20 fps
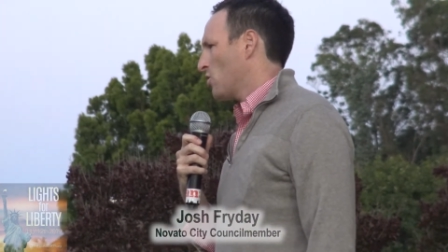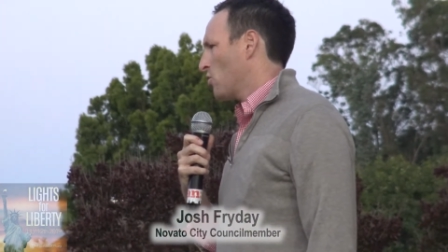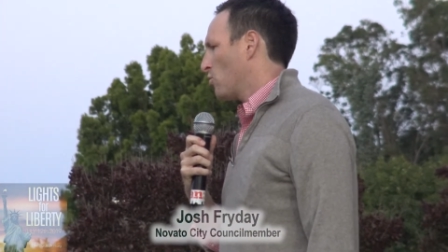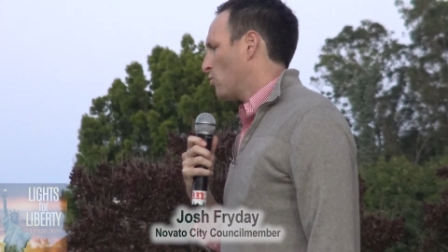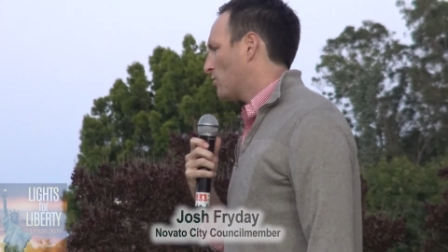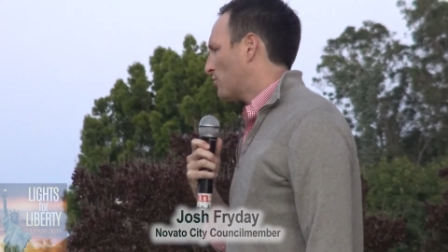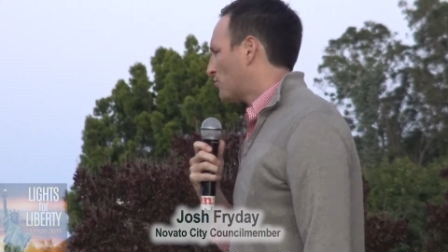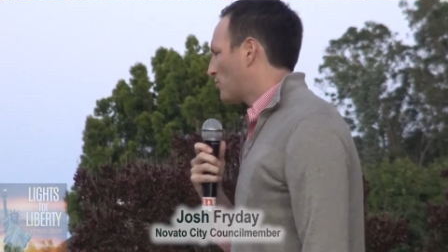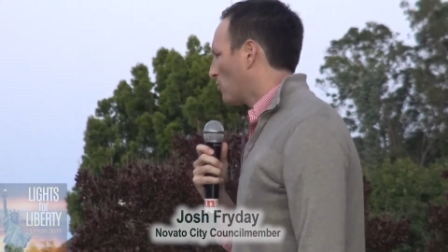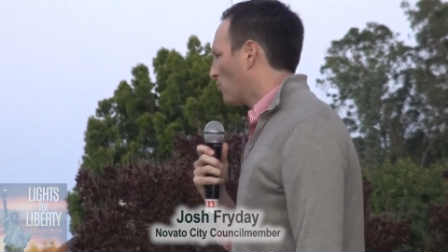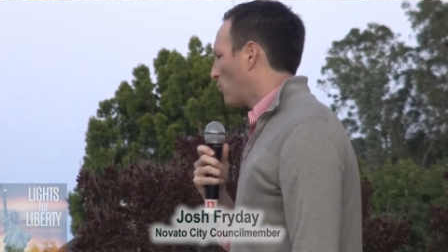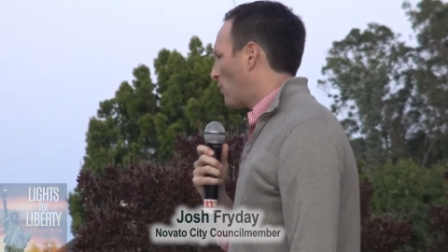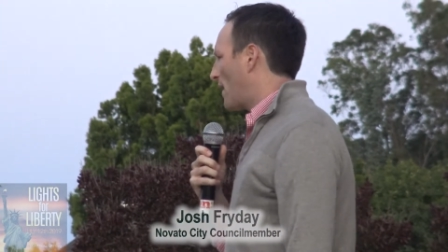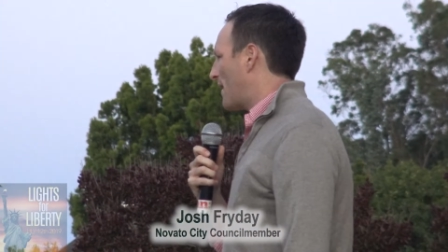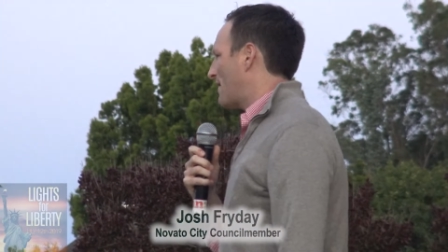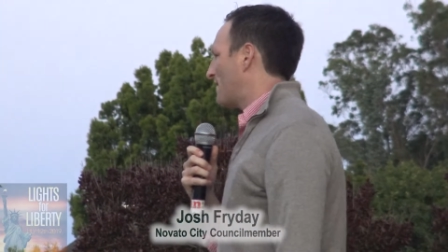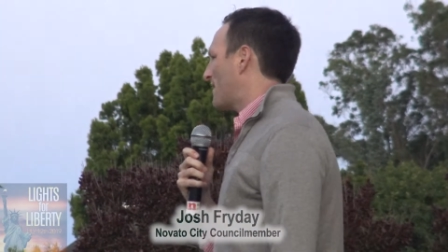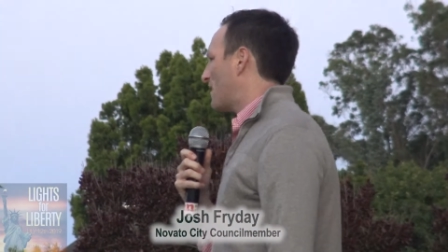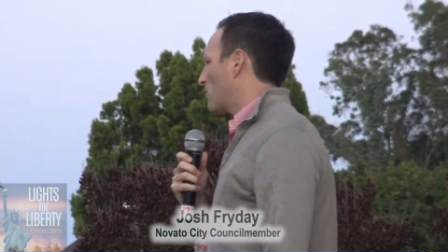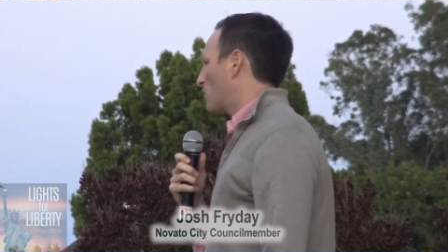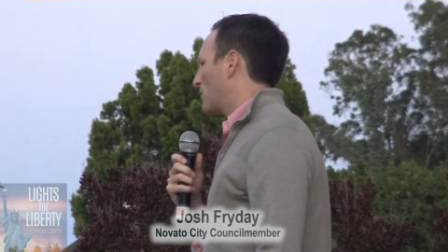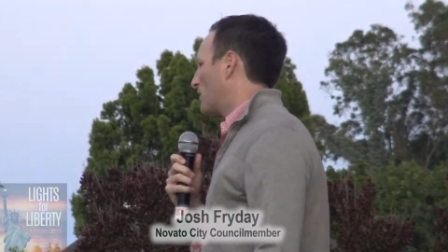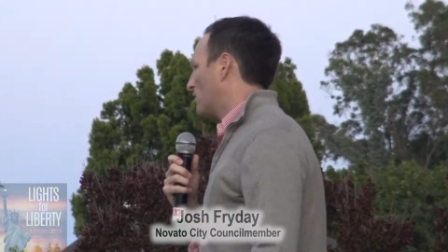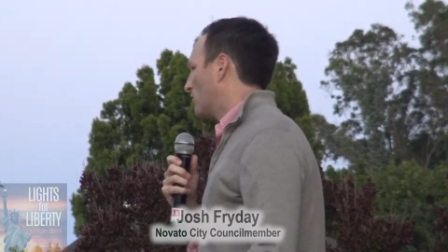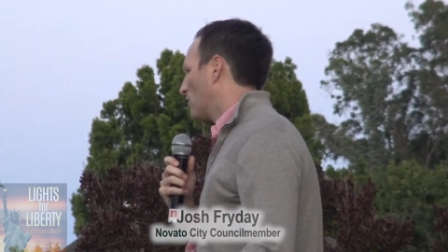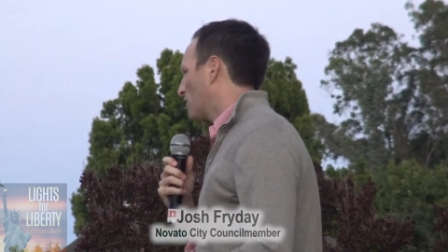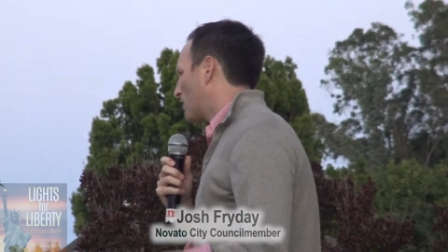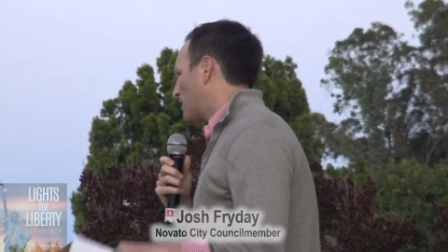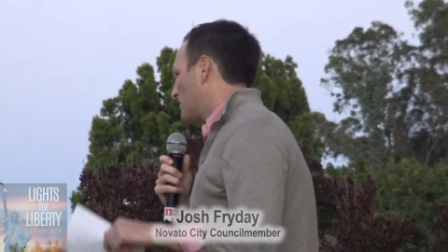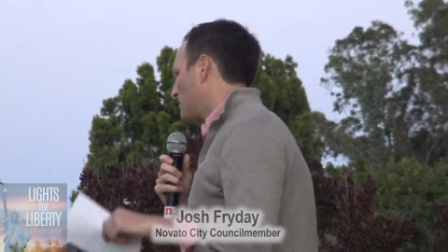with the way that we
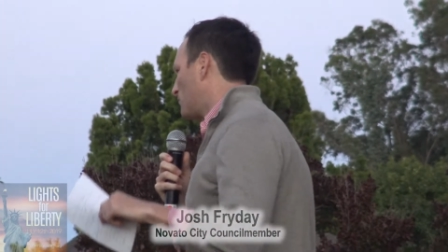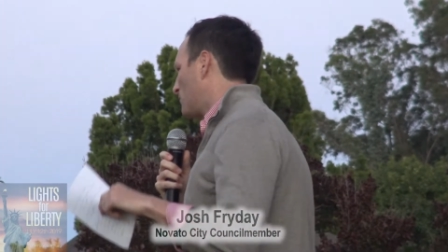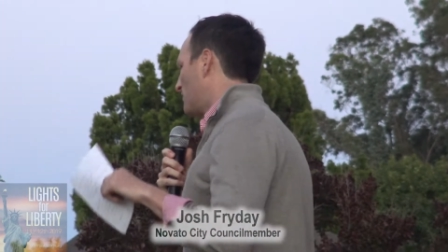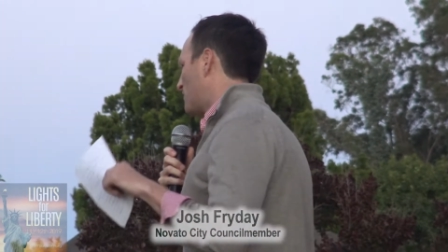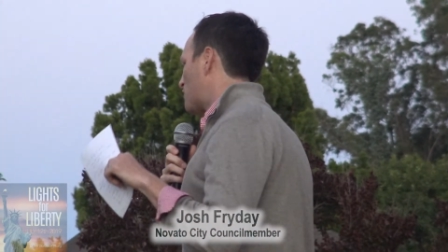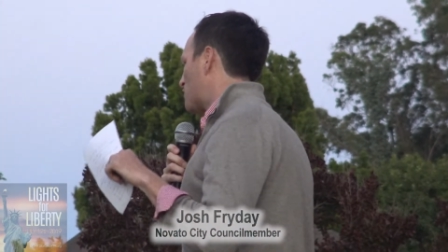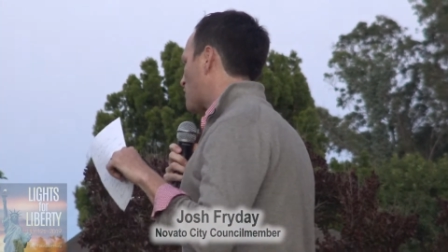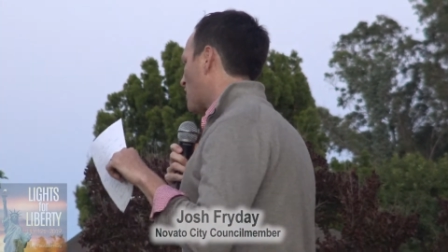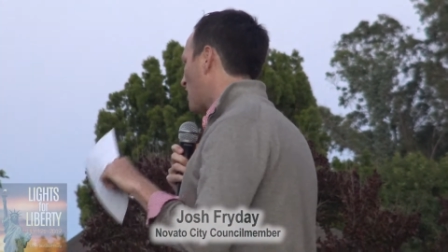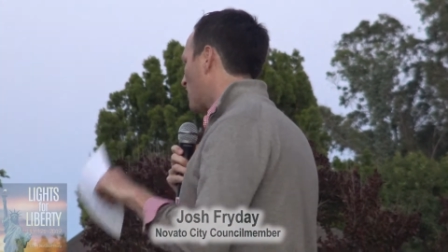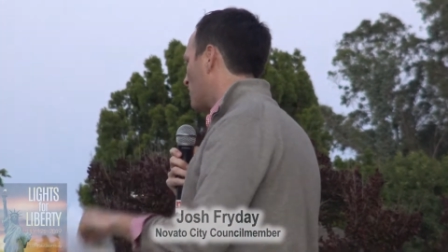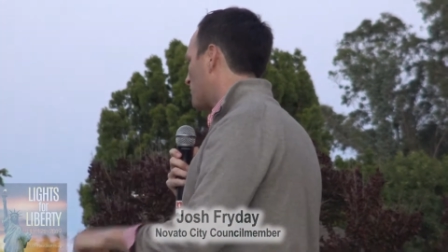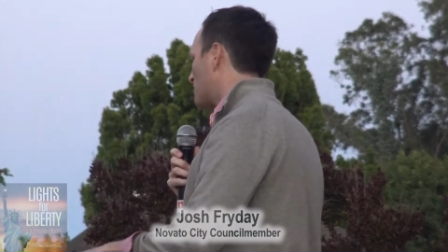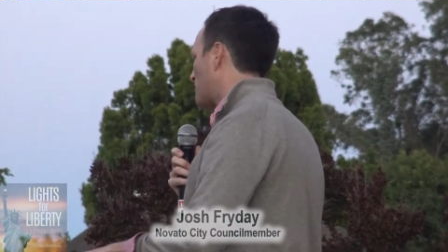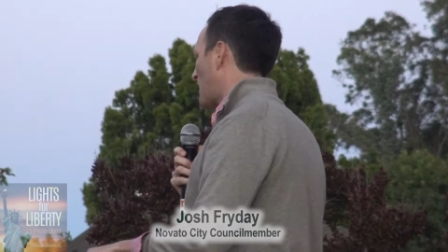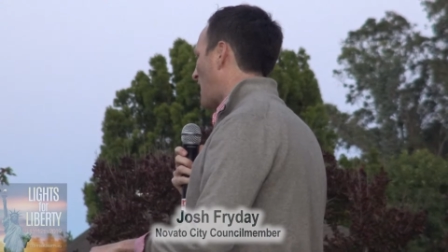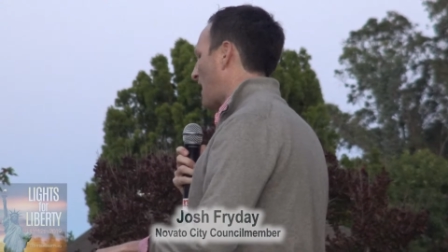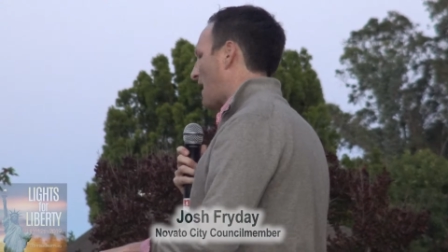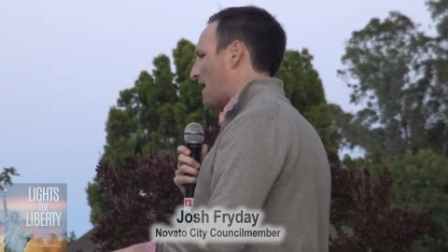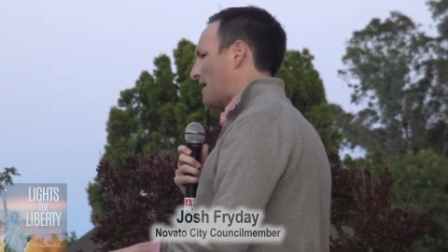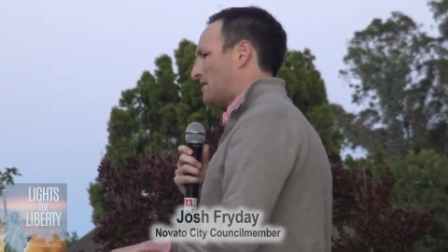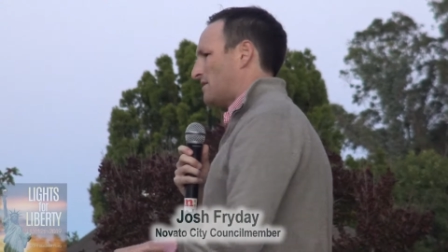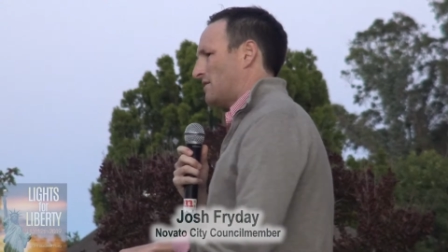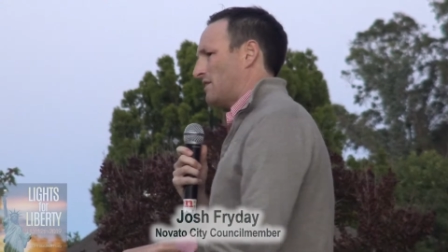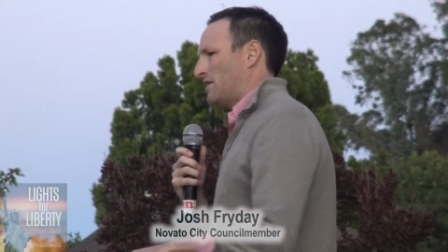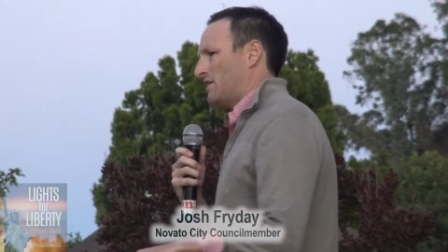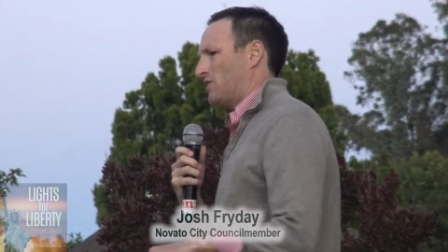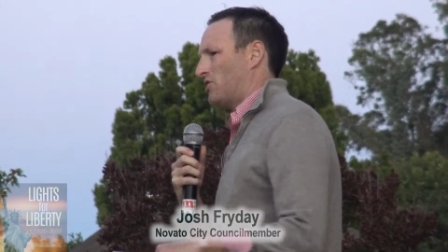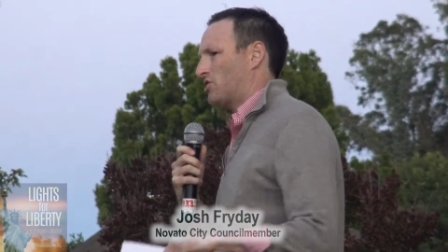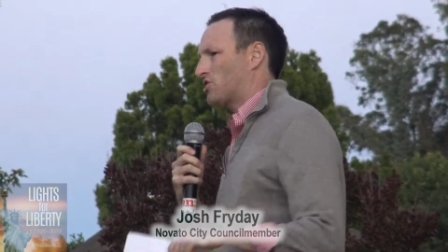look into each other's eyes
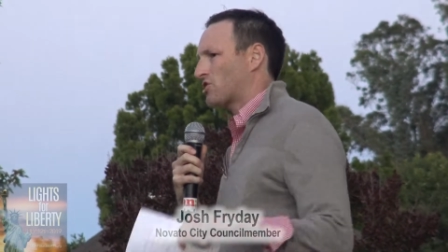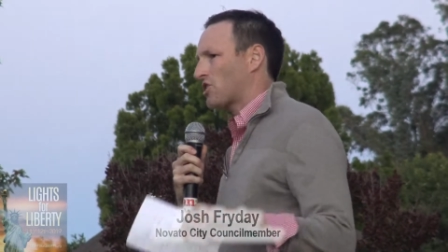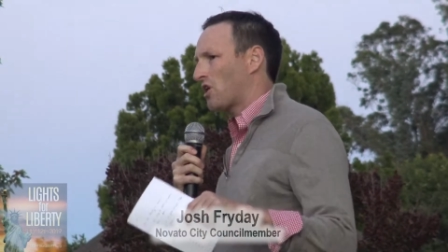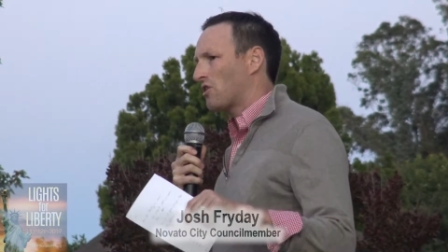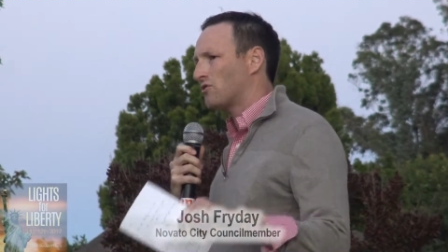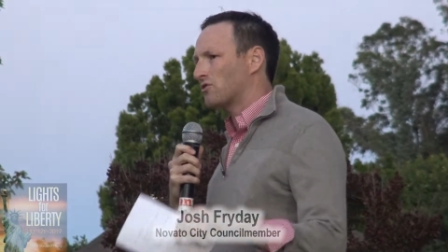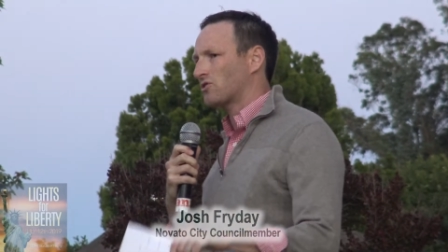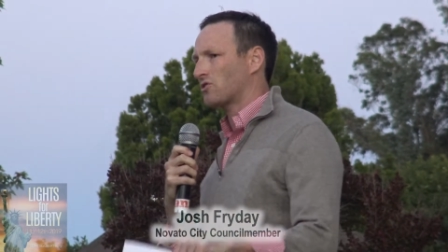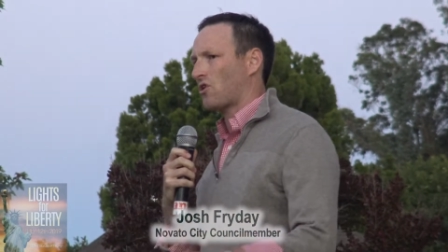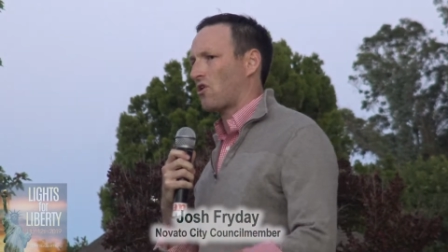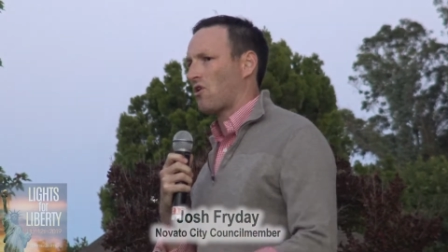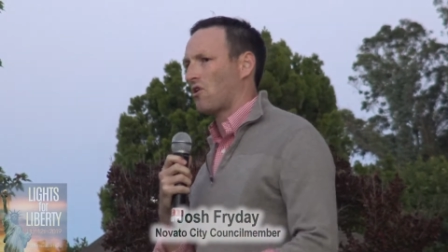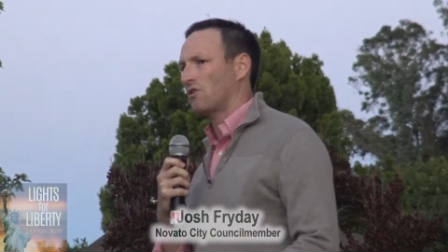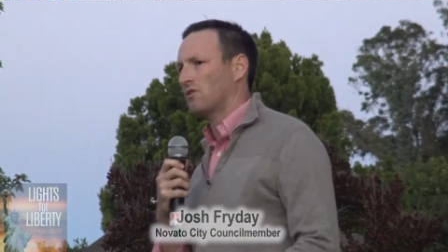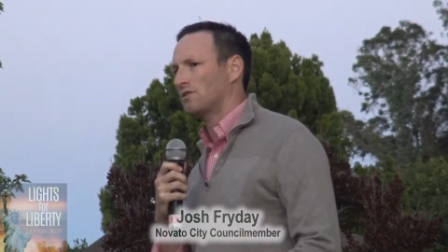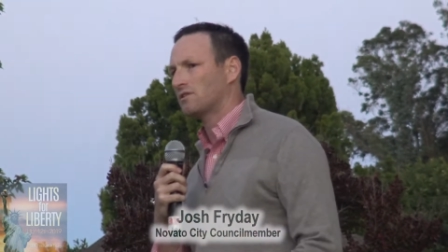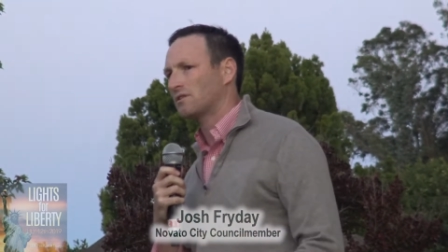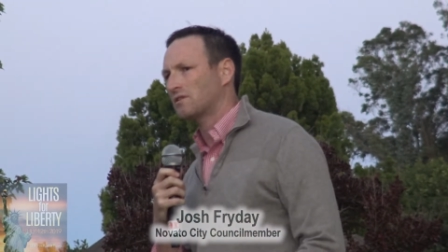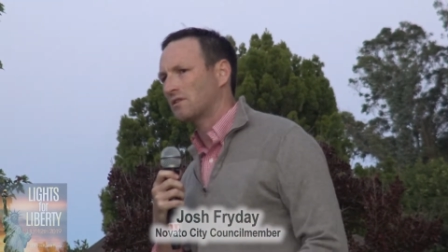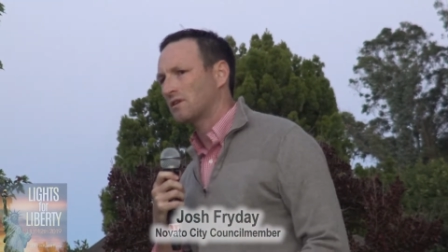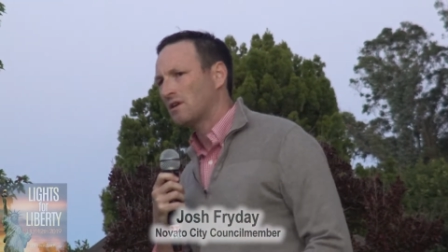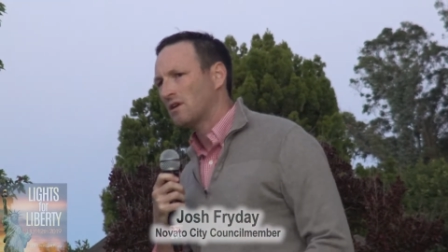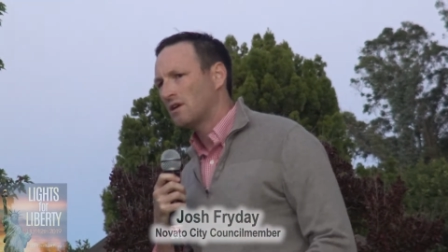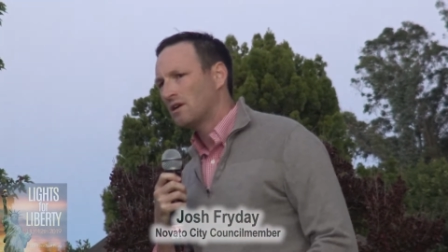and each other's hearts